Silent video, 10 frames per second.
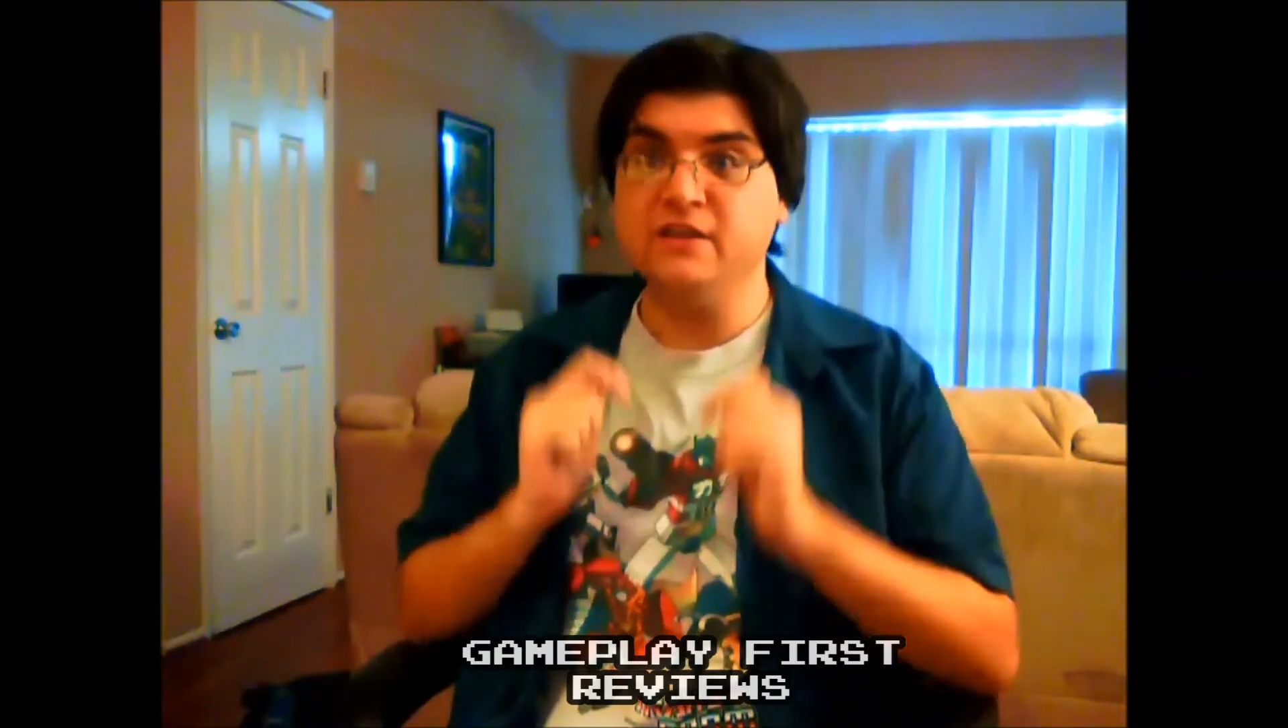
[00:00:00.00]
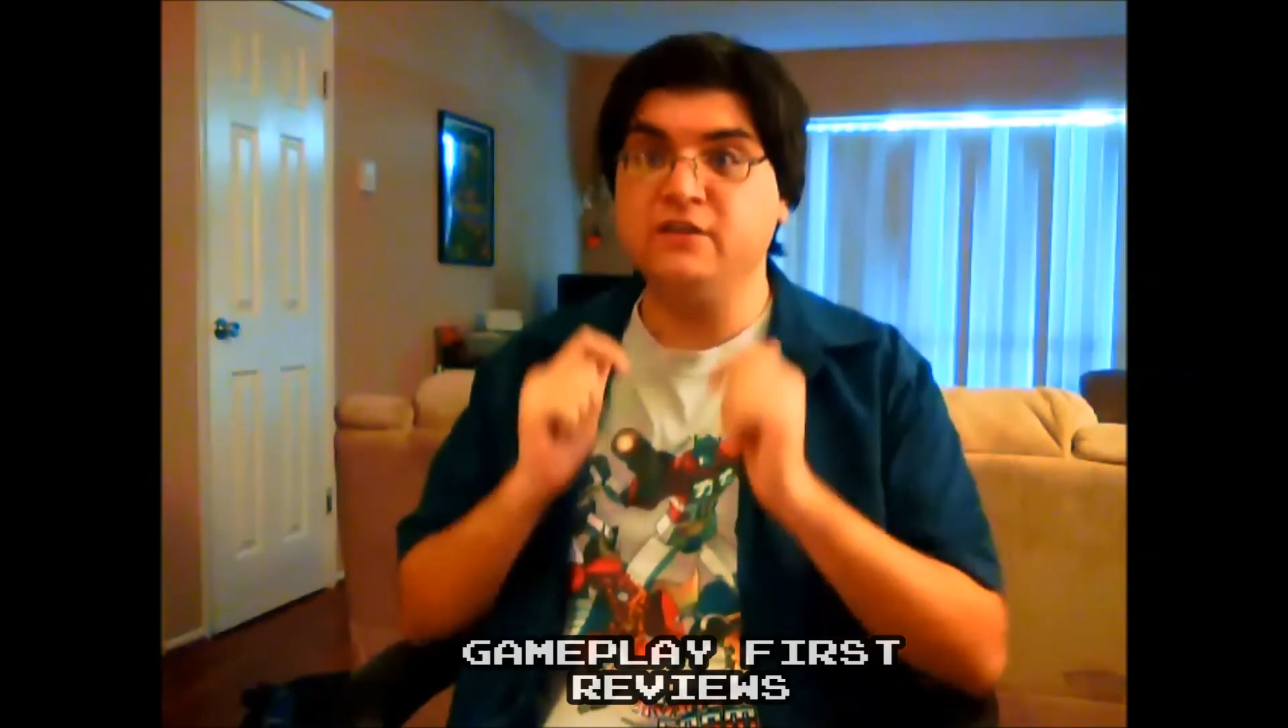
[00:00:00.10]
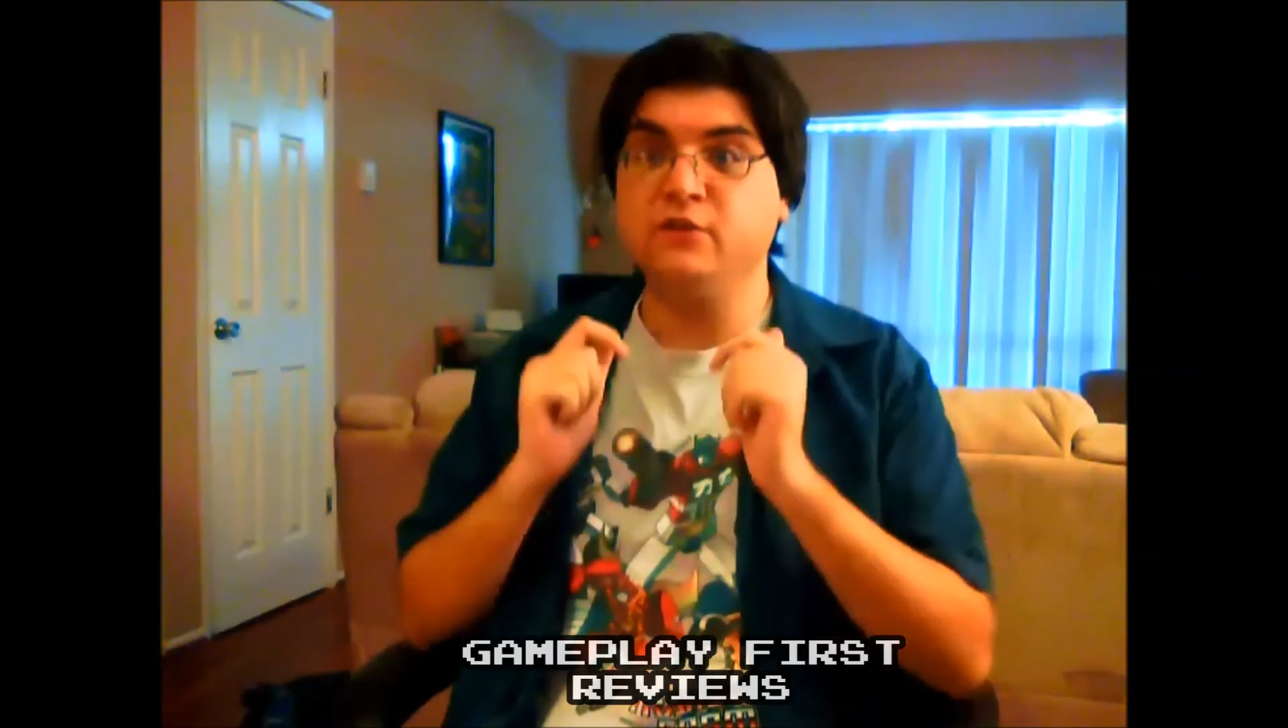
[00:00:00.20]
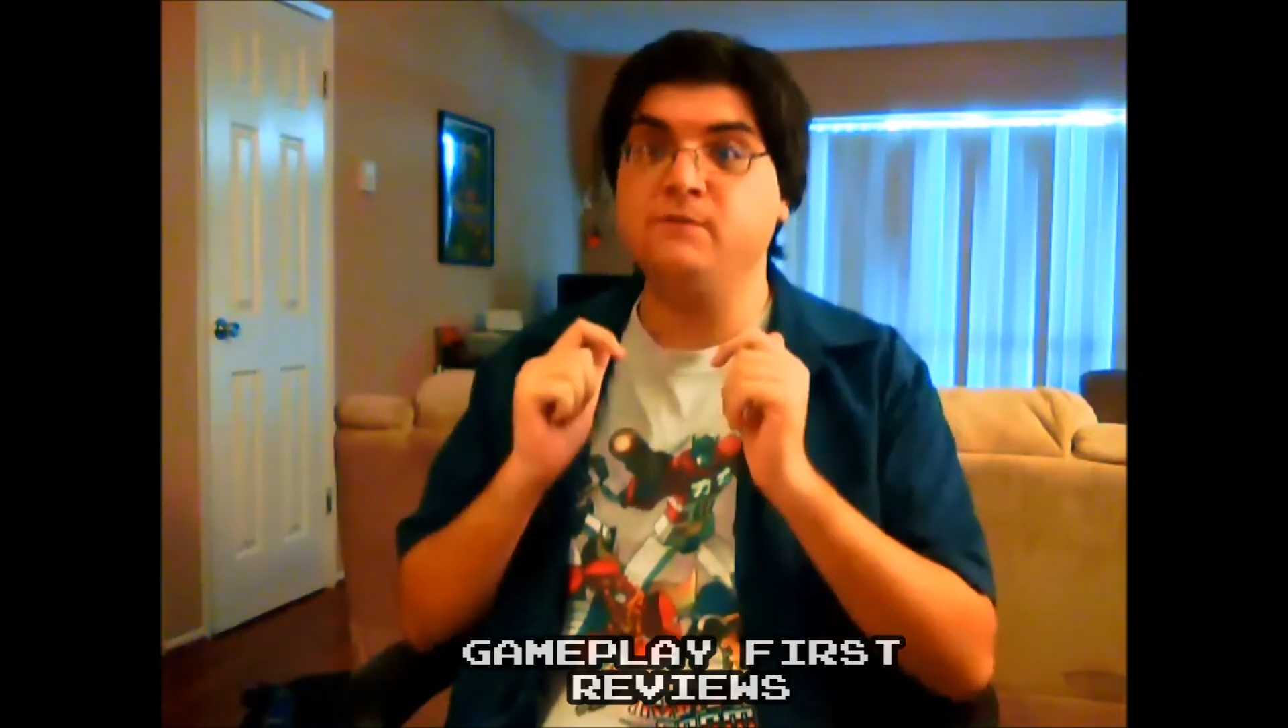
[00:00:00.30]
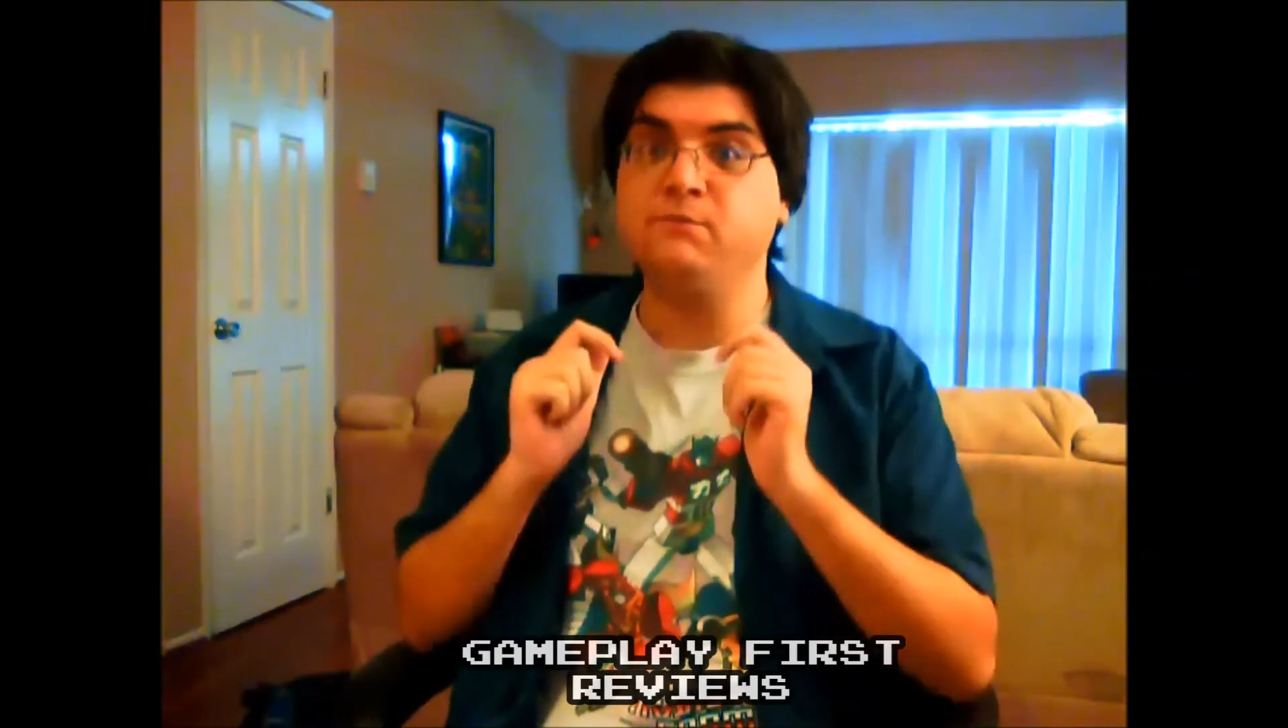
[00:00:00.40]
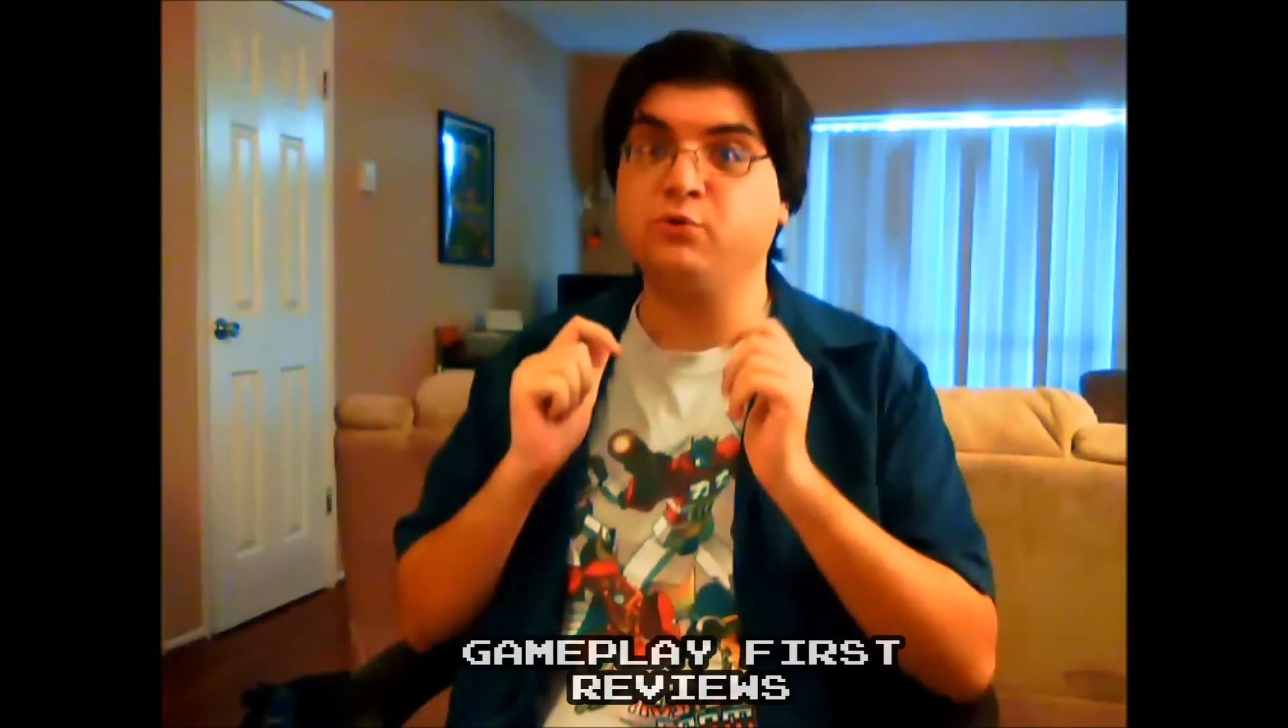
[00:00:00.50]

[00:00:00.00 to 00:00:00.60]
The only